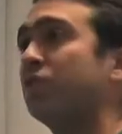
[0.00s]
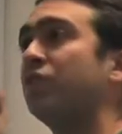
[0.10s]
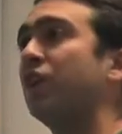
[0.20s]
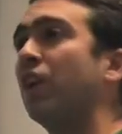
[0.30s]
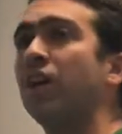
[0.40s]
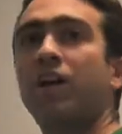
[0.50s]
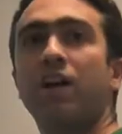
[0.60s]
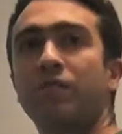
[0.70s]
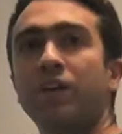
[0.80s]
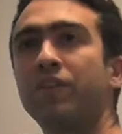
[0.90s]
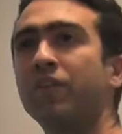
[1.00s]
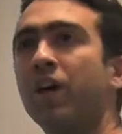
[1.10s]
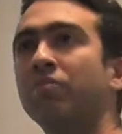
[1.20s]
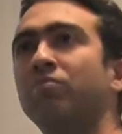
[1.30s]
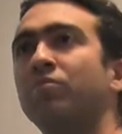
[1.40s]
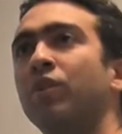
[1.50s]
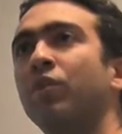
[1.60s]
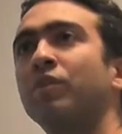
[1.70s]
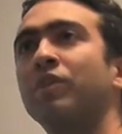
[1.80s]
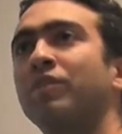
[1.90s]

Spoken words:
Sri Lanka, Vietnam. No,